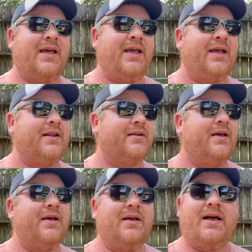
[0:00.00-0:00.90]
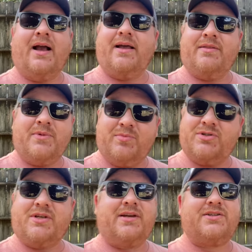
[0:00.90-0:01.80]
And I got the member
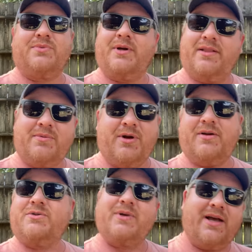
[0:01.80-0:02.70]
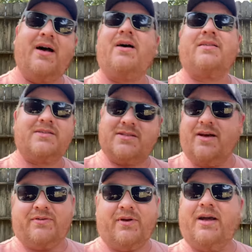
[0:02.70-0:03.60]
section, we got the merch, we got all the
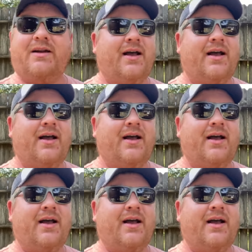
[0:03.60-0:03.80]
stuff, right?